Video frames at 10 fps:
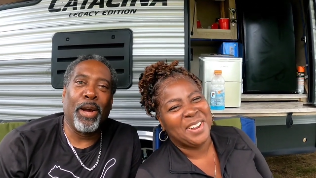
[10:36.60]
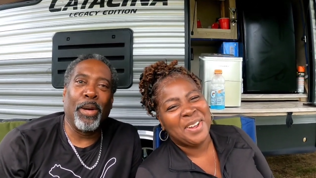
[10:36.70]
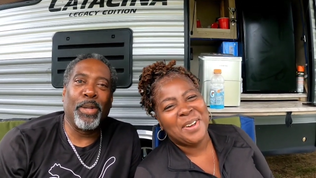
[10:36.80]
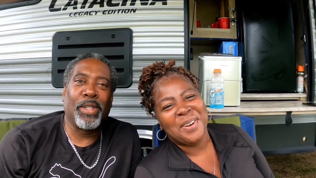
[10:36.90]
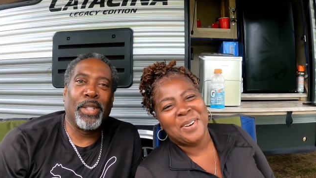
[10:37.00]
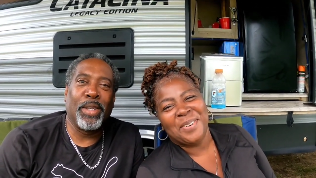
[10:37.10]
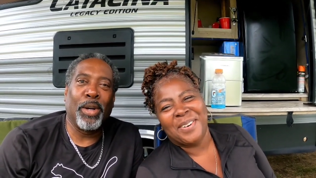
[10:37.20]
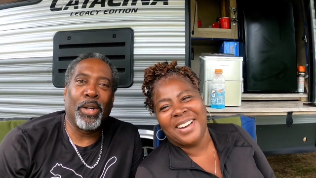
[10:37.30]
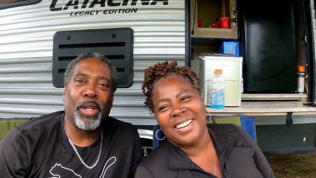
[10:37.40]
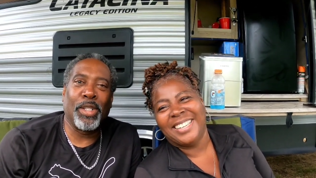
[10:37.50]
Speaker 1: knee hurts, you
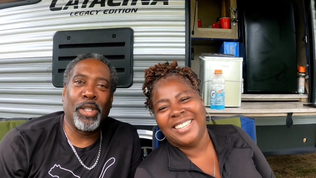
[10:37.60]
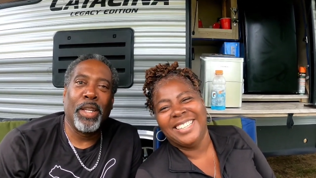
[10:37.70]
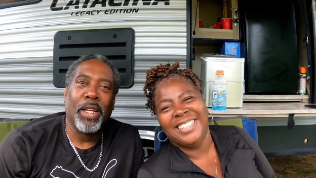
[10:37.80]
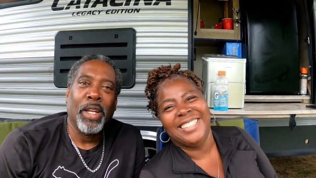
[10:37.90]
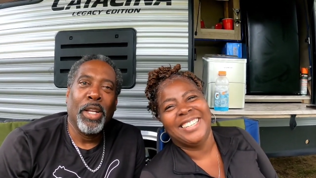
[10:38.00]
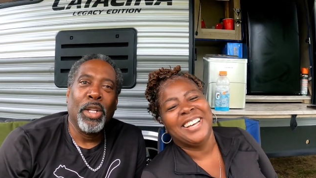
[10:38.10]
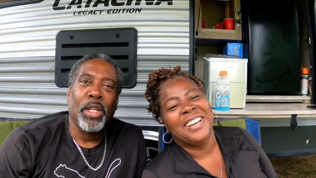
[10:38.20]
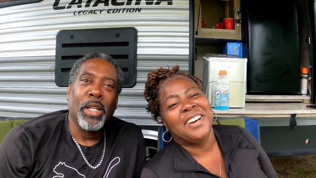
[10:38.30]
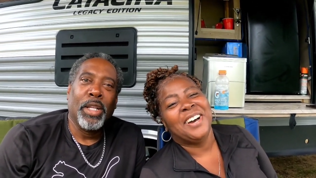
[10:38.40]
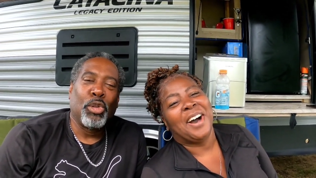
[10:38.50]
know, because she
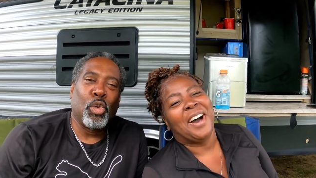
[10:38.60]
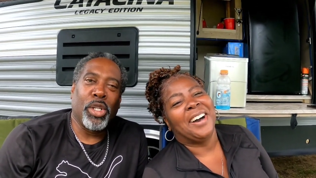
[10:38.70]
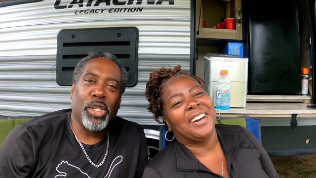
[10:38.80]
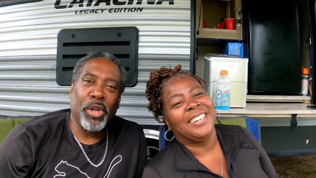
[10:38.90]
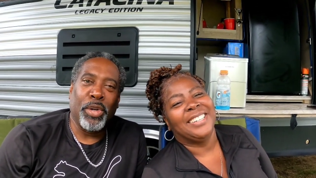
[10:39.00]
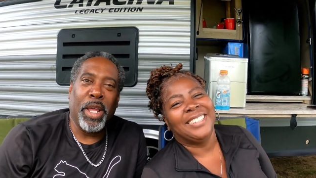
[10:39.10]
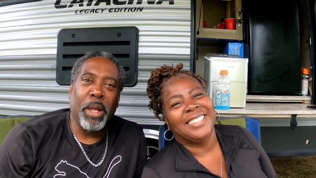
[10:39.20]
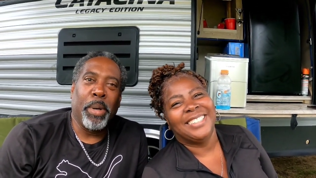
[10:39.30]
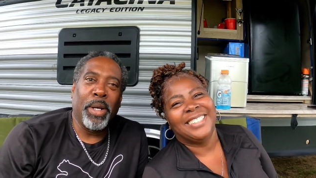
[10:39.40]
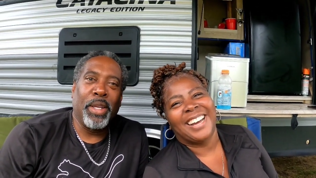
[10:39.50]
twisted her knee,
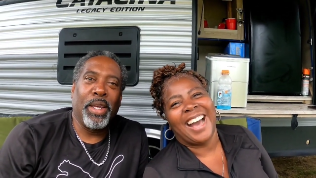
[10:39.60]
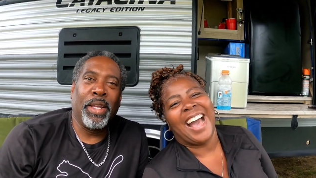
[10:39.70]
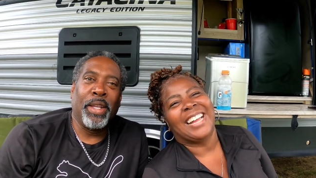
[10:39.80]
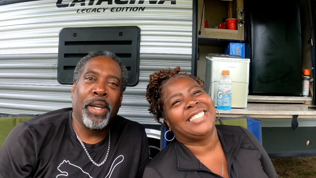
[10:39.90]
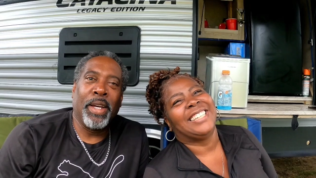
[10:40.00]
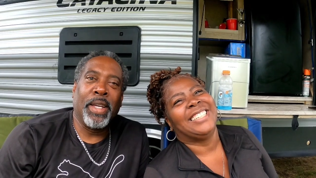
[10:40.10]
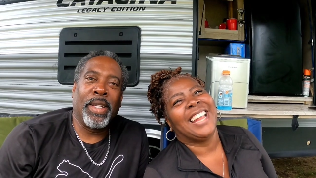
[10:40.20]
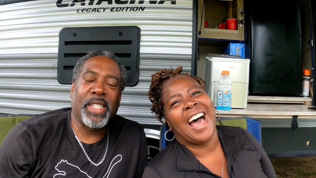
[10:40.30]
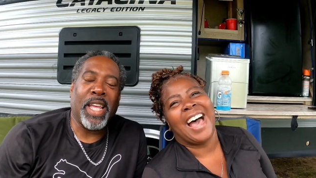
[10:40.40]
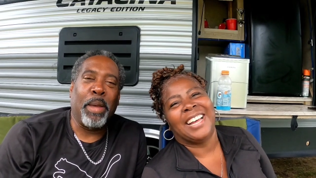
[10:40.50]
but in the
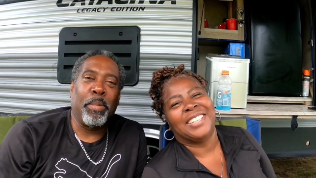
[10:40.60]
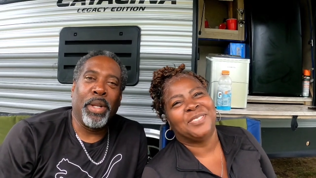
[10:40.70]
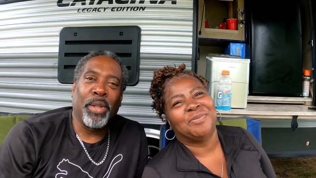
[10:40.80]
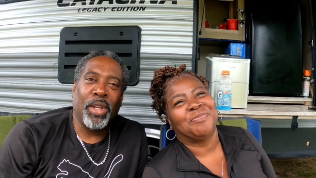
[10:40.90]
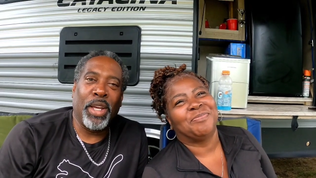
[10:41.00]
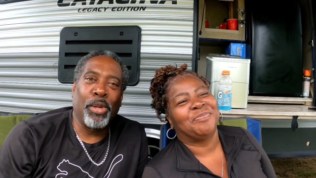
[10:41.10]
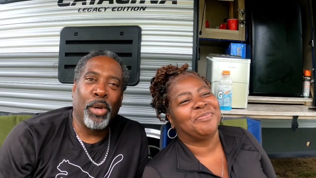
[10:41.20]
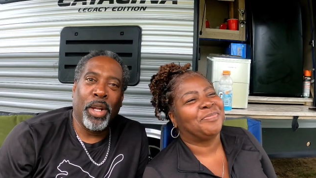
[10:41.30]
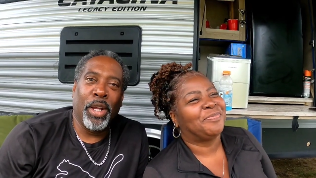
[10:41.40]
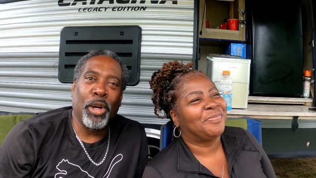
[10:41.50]
excitement not. of things, you
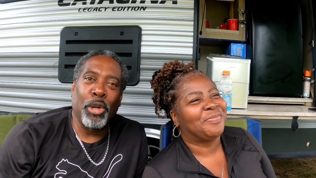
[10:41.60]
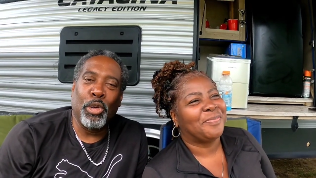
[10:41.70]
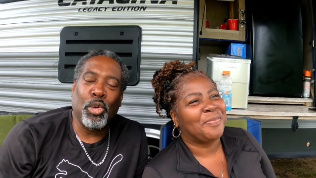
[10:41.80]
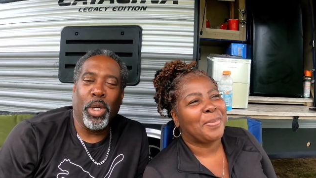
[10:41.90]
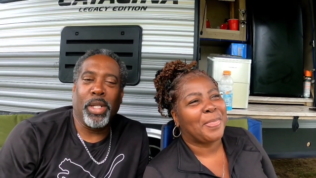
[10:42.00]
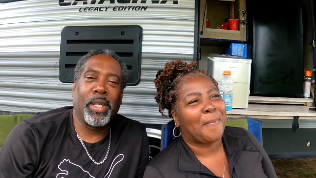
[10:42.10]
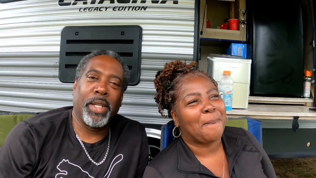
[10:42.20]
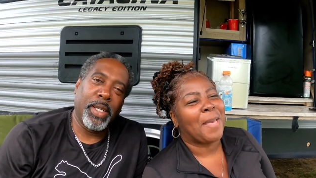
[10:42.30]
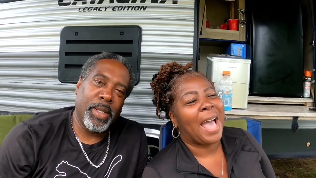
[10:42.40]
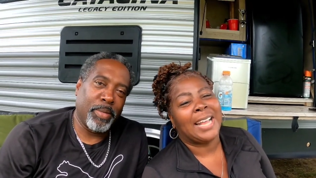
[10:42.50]
don't even know you twisted.
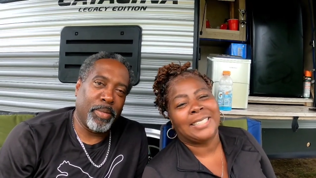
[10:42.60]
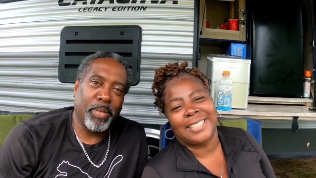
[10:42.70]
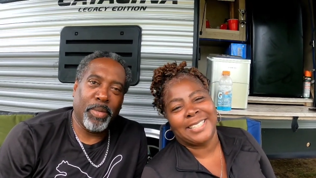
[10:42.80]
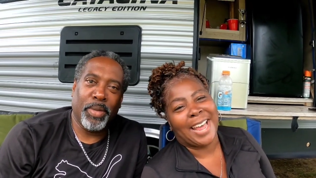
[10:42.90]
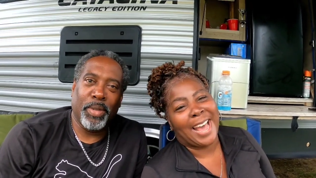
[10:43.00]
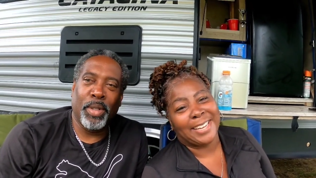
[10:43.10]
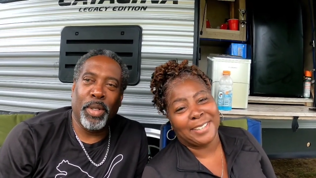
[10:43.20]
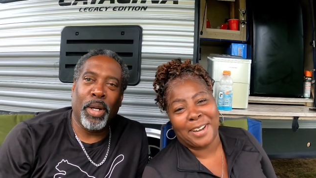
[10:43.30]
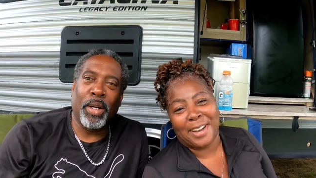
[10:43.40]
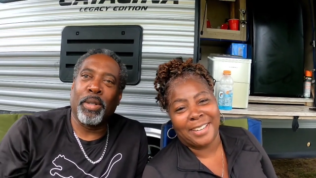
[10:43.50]
Speaker 2: I did not,
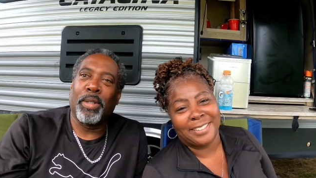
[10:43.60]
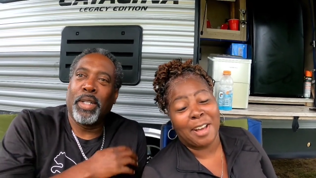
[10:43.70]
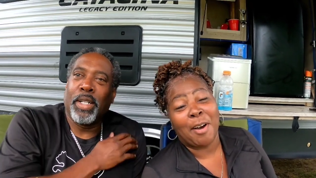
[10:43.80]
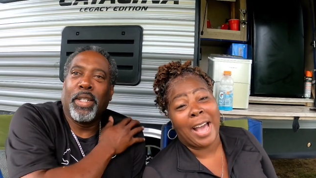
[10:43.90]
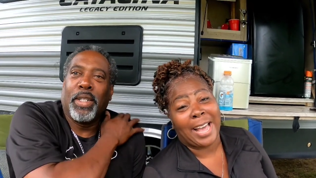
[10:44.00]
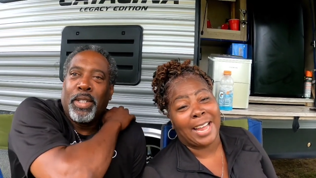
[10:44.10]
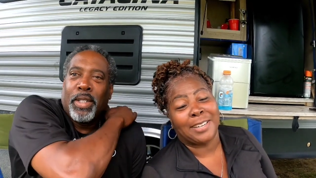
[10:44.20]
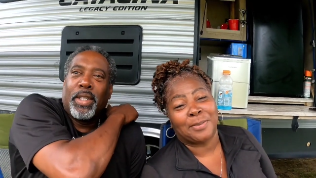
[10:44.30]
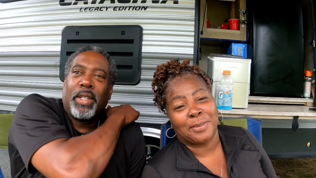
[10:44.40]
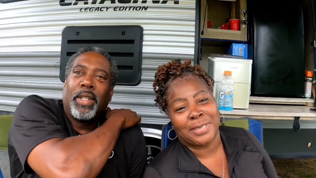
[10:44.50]
y'all. No, I got
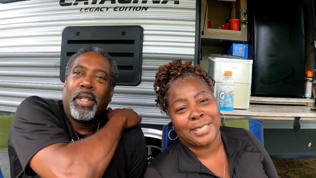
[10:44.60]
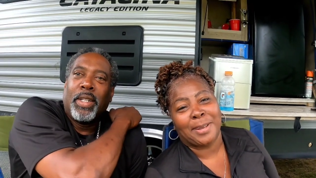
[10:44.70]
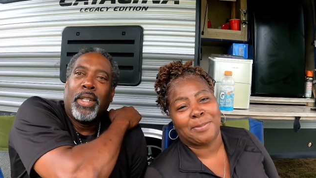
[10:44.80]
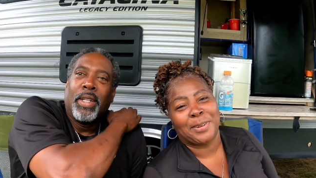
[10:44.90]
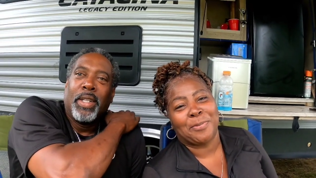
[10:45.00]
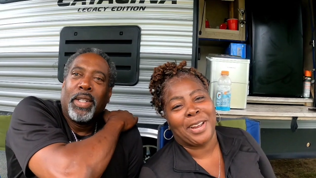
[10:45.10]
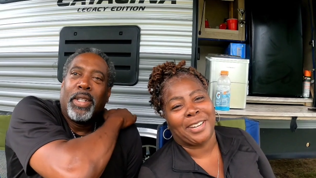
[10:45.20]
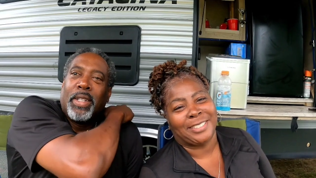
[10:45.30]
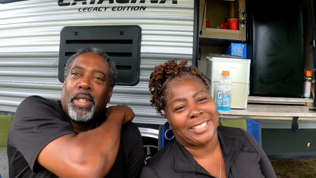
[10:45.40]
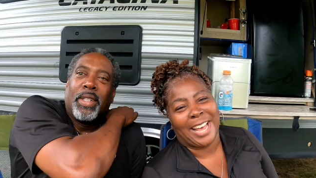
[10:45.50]
up them steps in
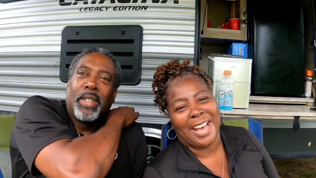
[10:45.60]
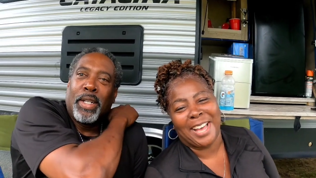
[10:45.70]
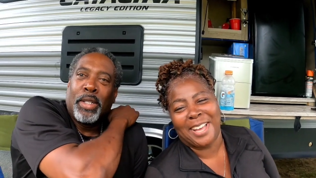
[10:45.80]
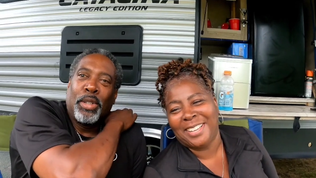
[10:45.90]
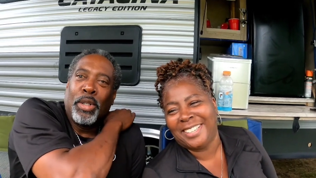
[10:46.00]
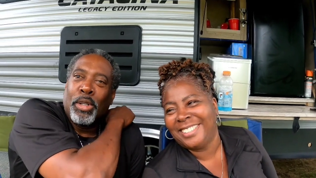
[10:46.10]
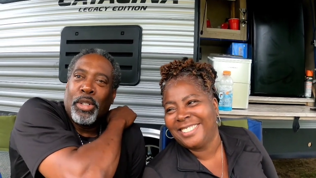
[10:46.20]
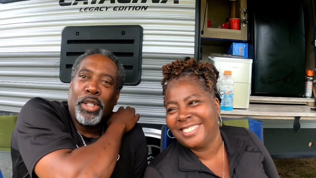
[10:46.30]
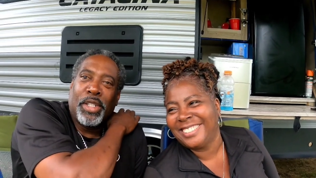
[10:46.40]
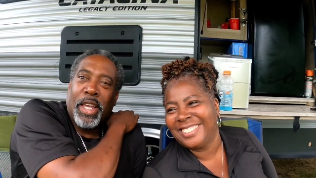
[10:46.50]
record time. you know she's